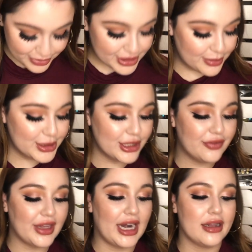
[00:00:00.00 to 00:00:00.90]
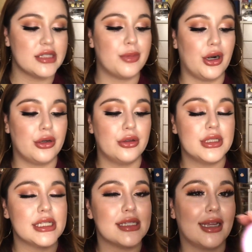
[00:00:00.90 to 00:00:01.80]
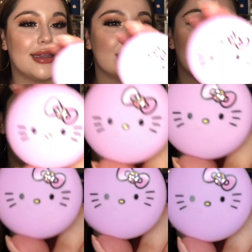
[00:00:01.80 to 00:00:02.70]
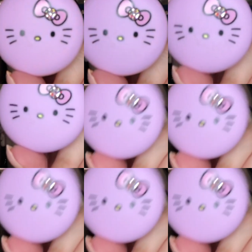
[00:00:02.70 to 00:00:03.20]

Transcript: so some stuff that I have sparkled is like this chapstick from Hello